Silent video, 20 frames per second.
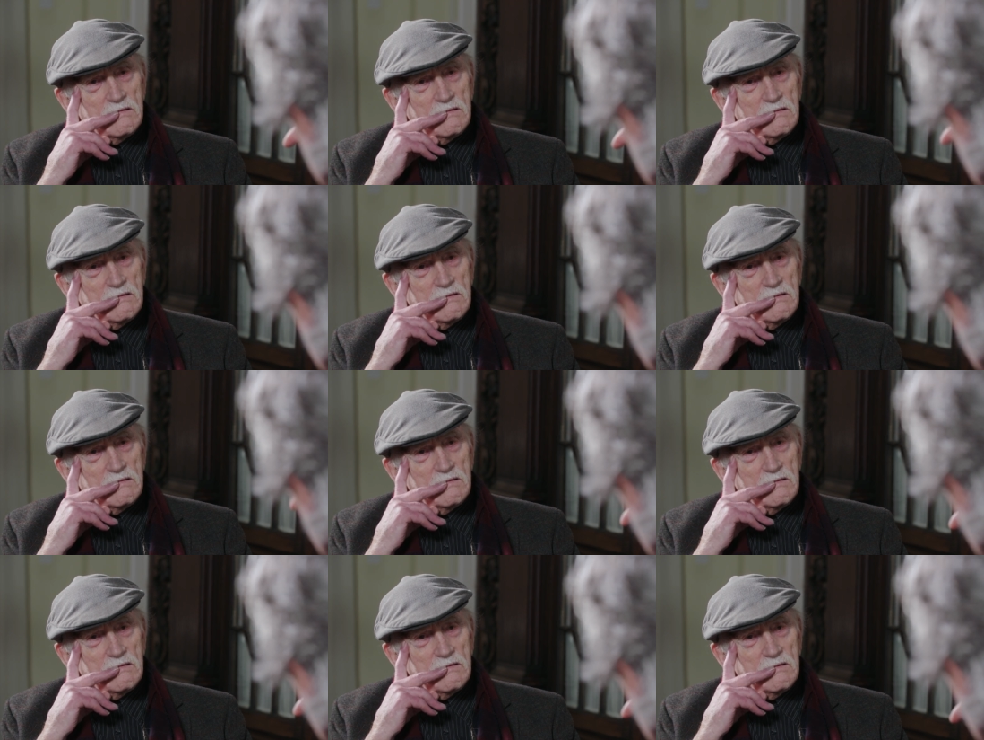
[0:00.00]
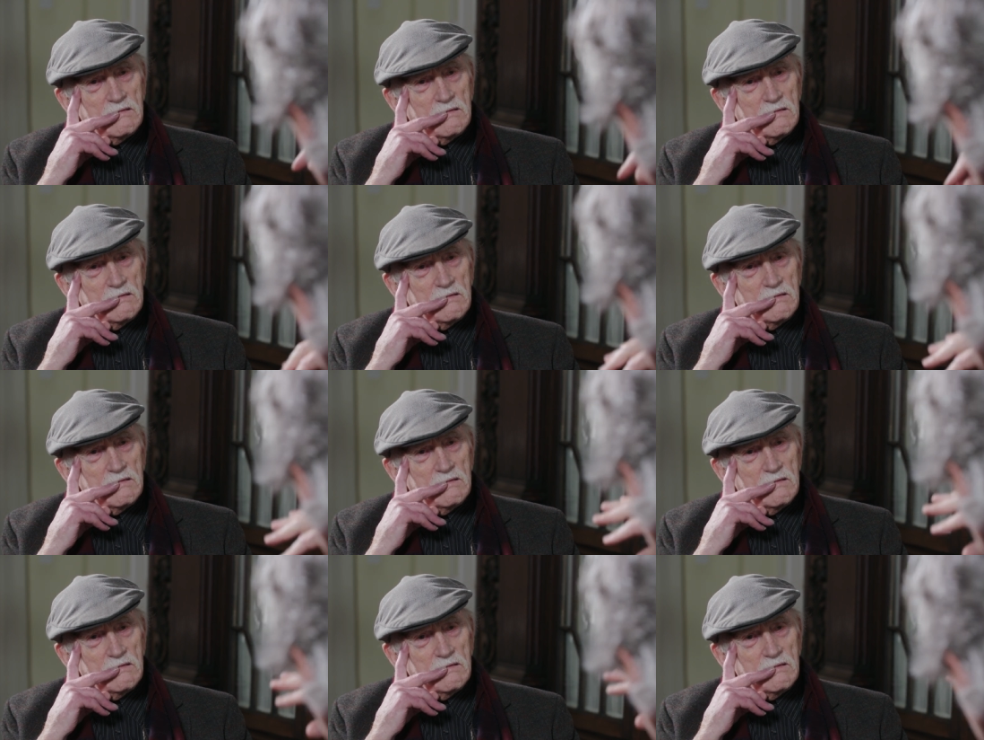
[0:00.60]
Stephen's
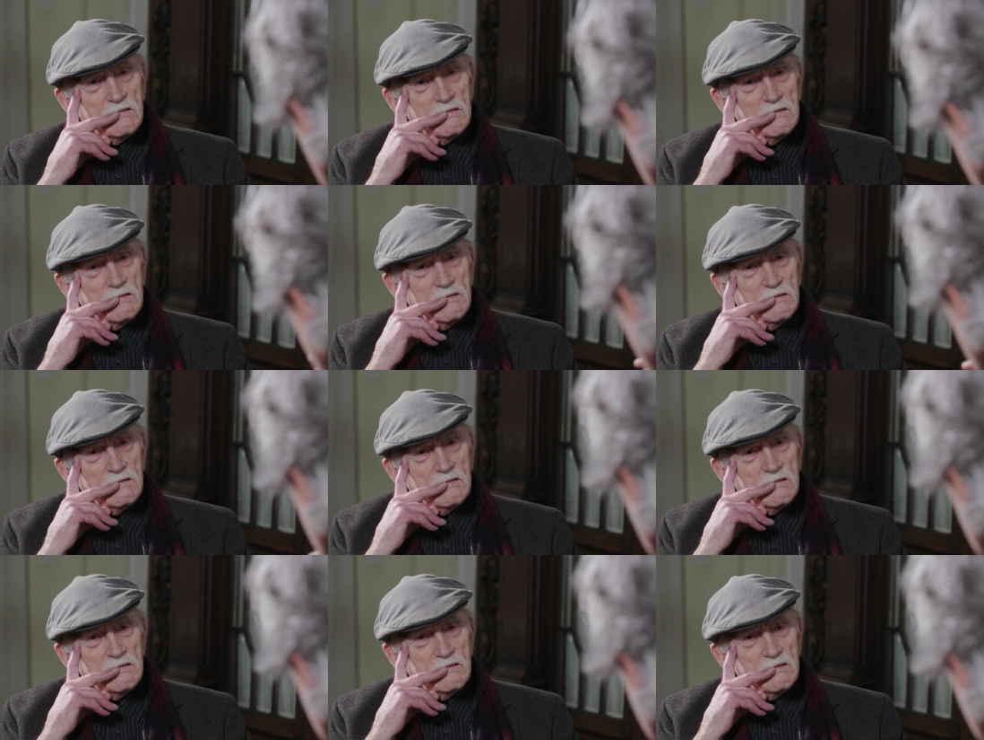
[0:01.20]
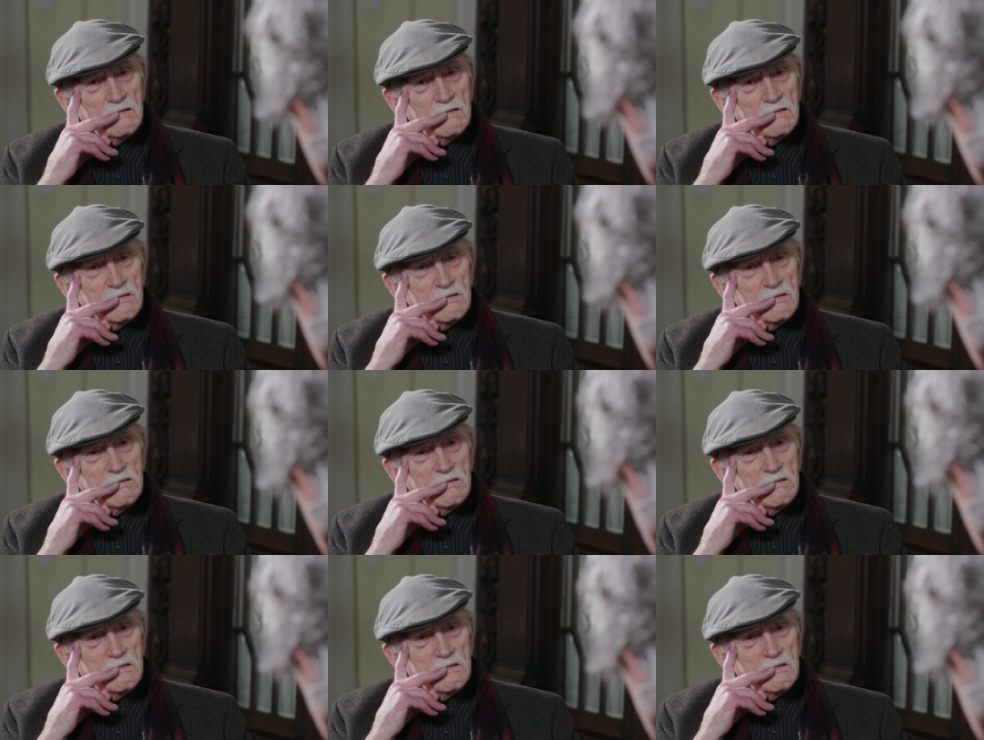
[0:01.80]
Green, whether or not by
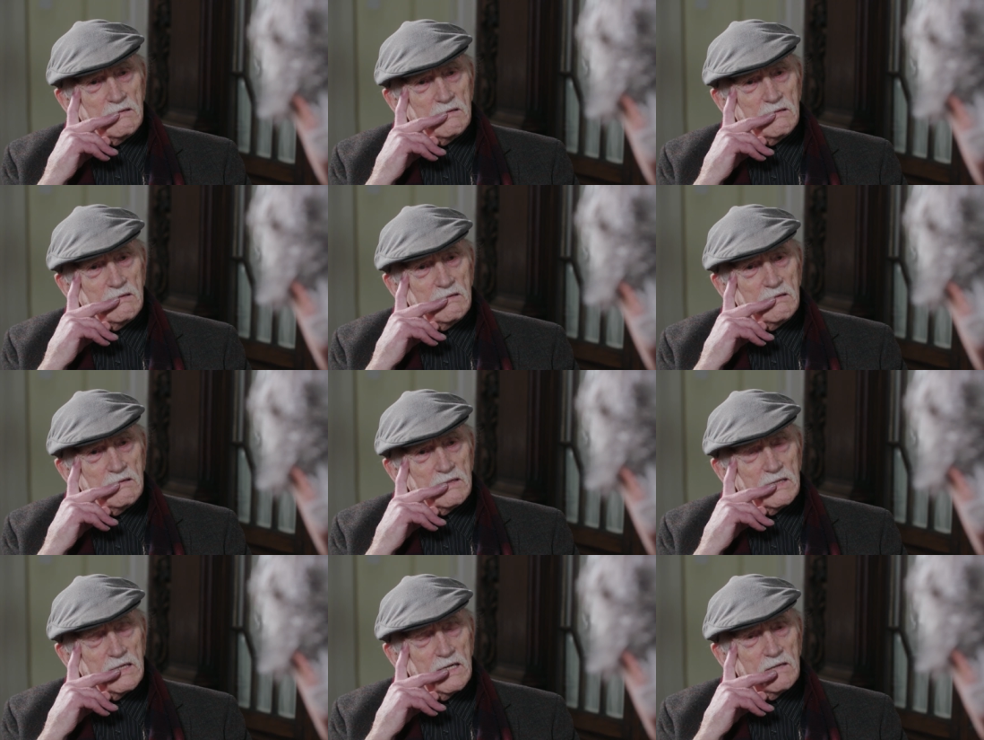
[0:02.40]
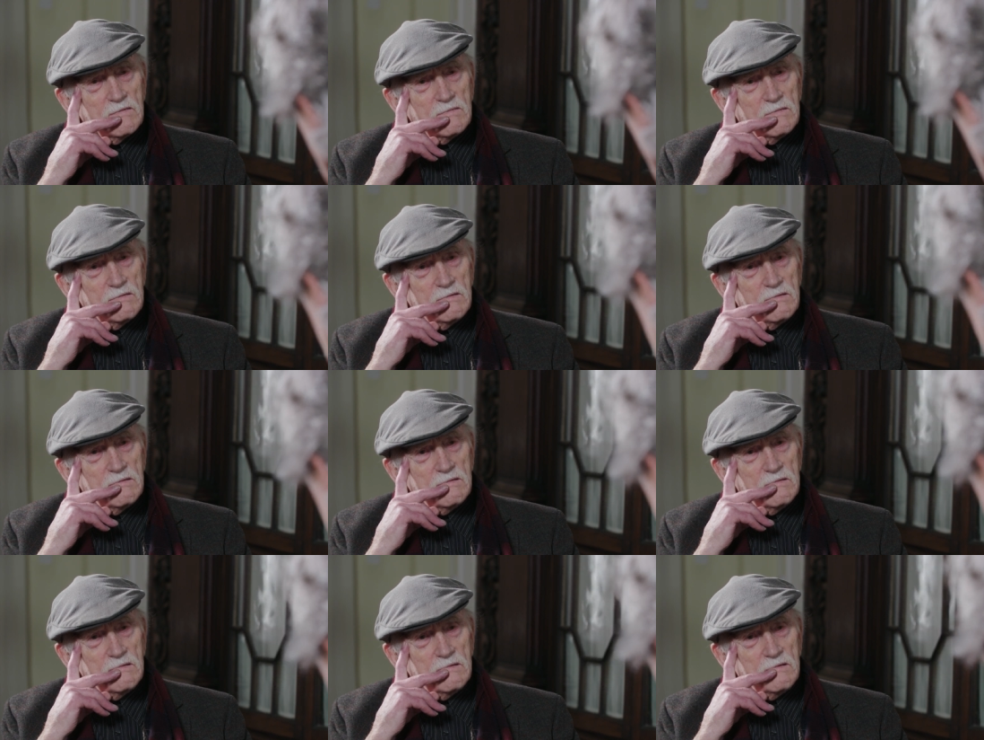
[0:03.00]
Markievicz, yeah. we
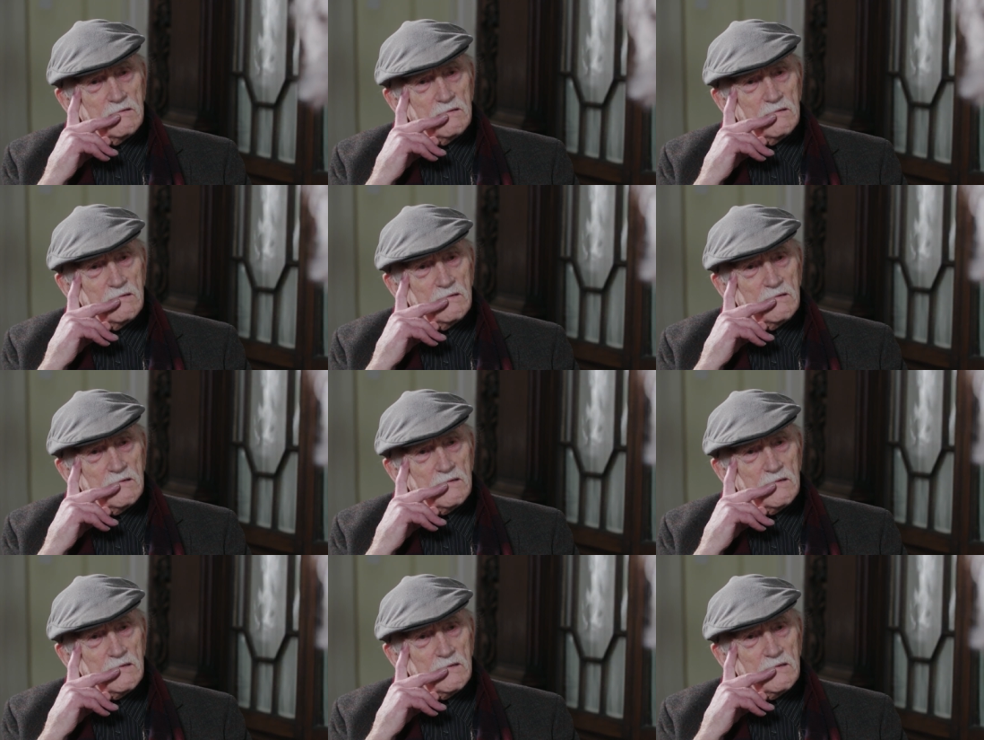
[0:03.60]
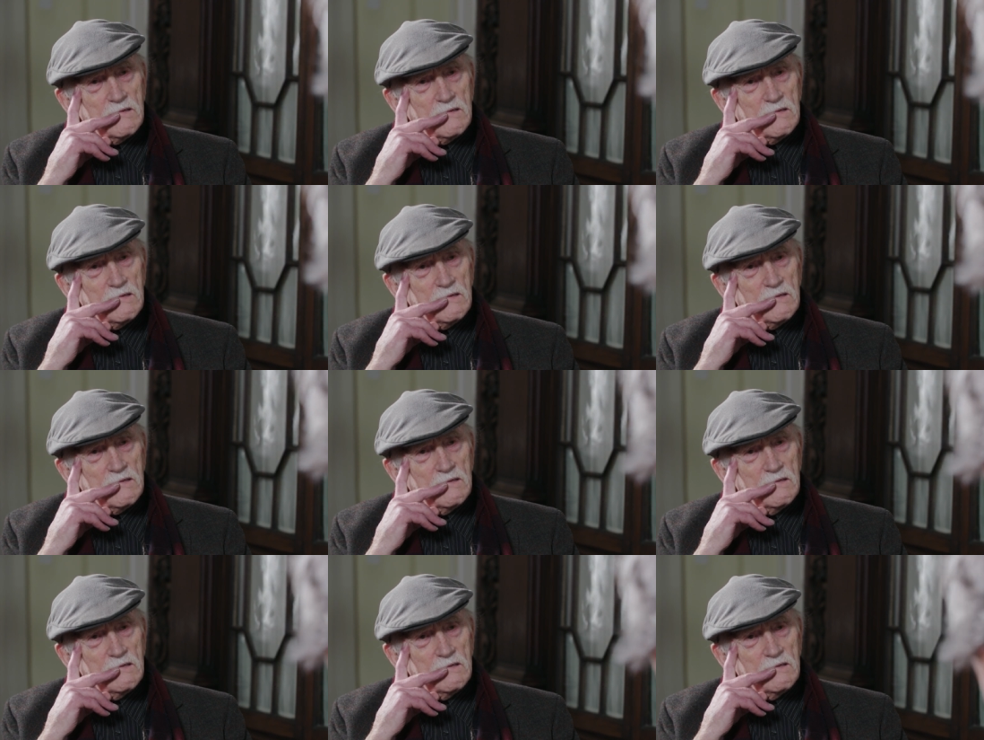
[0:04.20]
don't know, they
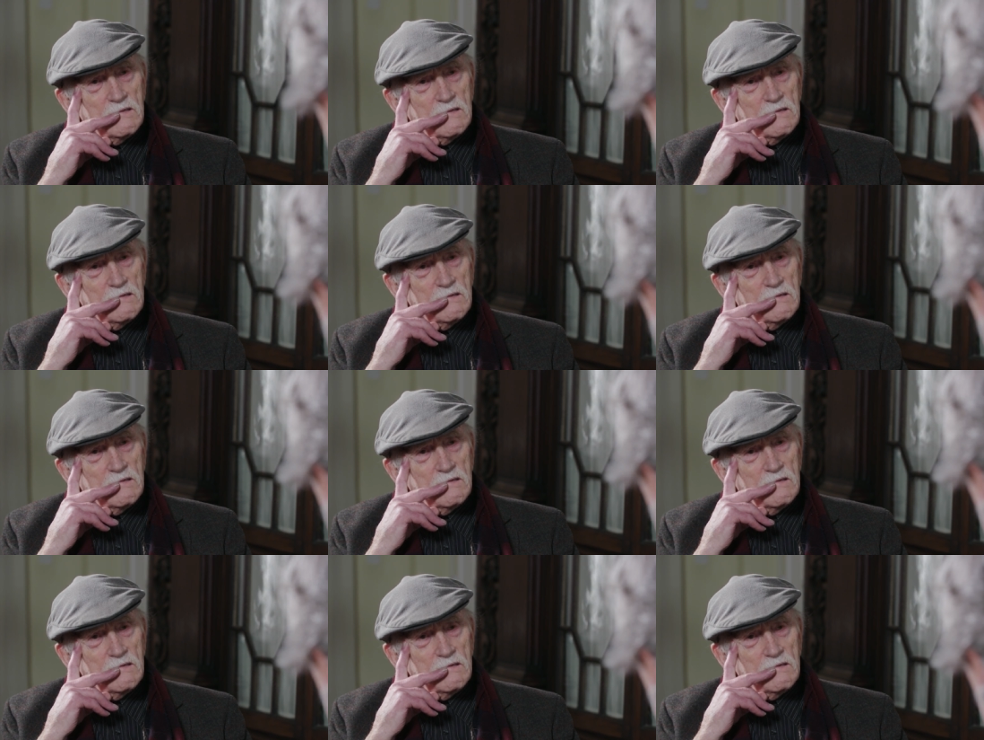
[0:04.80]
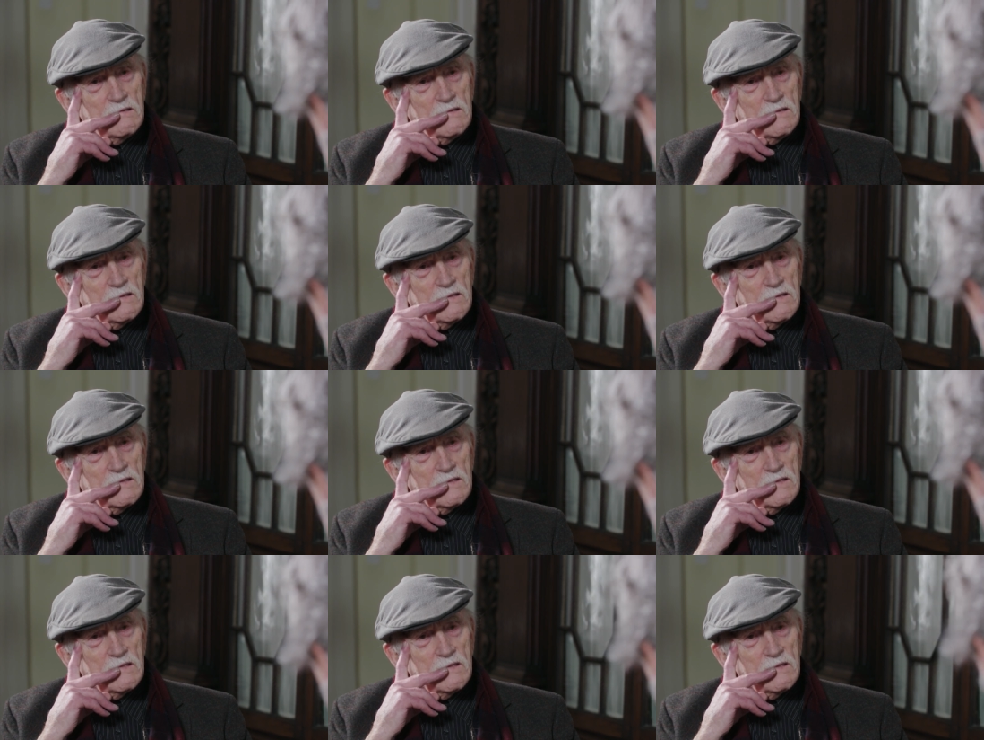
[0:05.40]
took them off the streets.
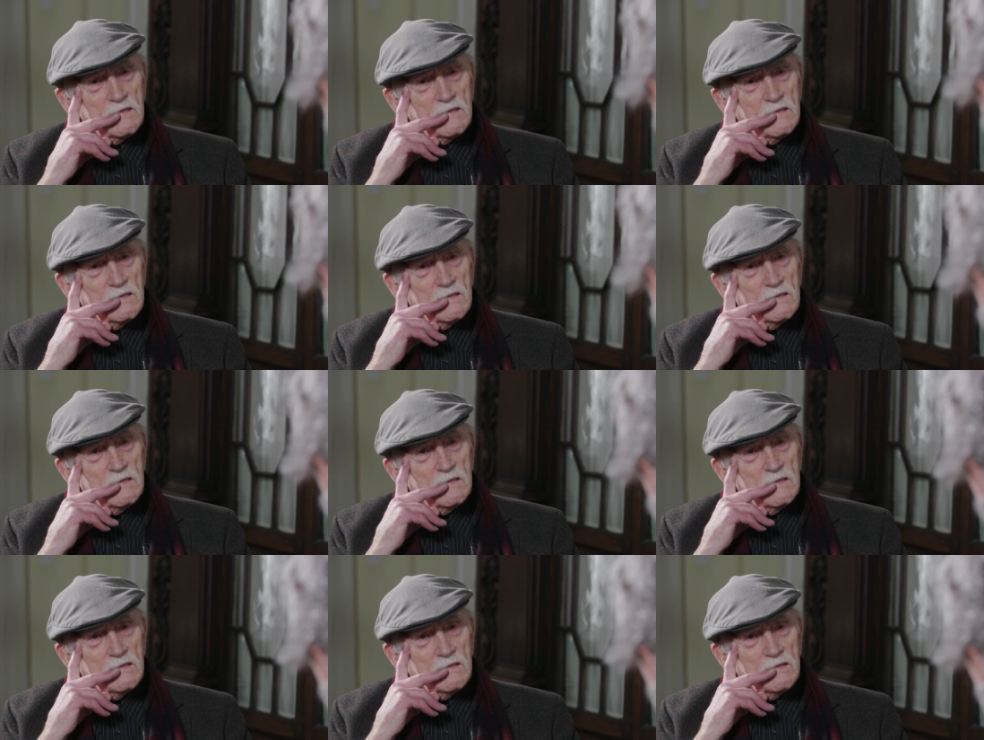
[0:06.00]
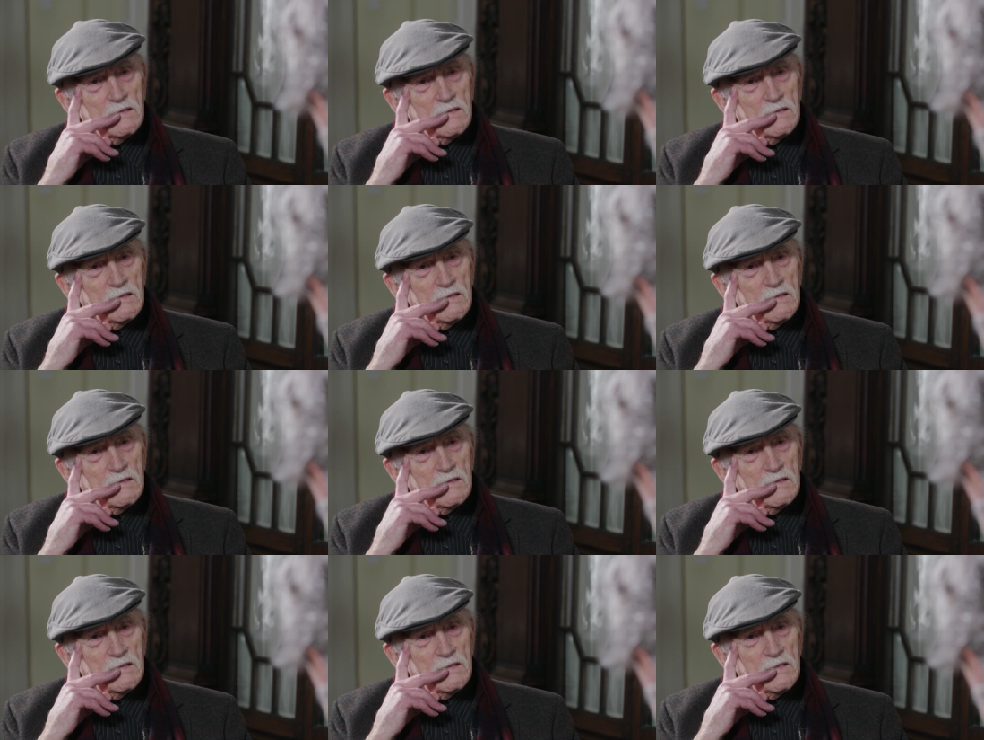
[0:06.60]
The RIC were brought into
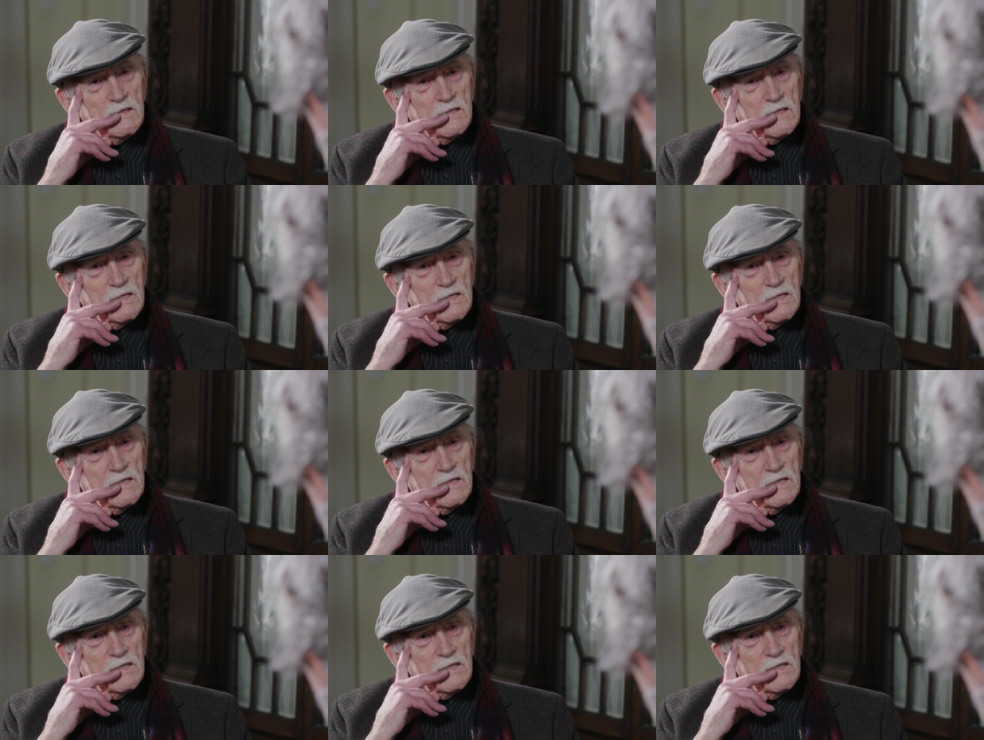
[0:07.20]
Dublin.